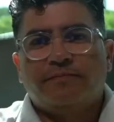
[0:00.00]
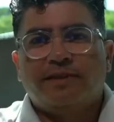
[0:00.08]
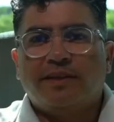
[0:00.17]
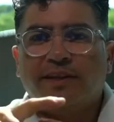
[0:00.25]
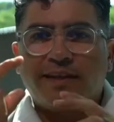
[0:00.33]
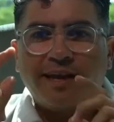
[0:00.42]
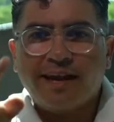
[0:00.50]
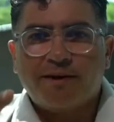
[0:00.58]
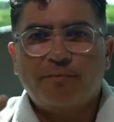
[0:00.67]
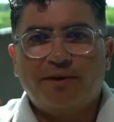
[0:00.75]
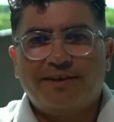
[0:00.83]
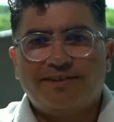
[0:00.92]
The camera
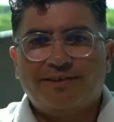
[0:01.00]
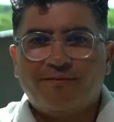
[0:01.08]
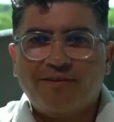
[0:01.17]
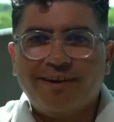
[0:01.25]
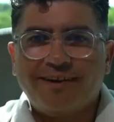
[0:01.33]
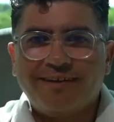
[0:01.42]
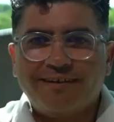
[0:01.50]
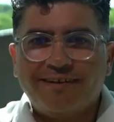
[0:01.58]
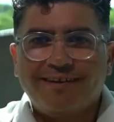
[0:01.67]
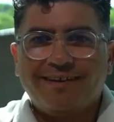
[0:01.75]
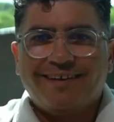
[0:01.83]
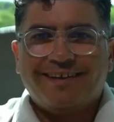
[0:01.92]
is your friend.
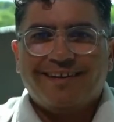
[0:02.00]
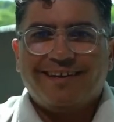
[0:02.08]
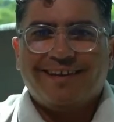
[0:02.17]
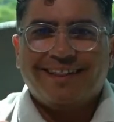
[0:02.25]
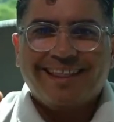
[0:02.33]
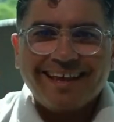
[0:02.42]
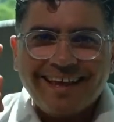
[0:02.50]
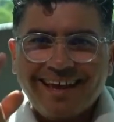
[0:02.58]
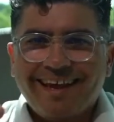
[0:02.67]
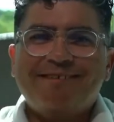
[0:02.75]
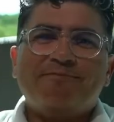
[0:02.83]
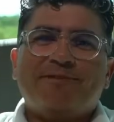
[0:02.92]
The
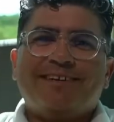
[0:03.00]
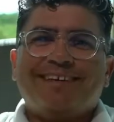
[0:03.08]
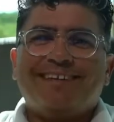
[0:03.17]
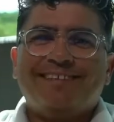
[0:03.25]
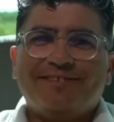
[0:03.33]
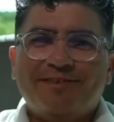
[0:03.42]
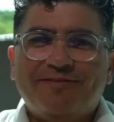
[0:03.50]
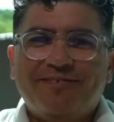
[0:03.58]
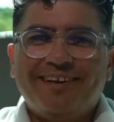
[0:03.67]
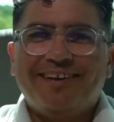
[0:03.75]
camera is your friend.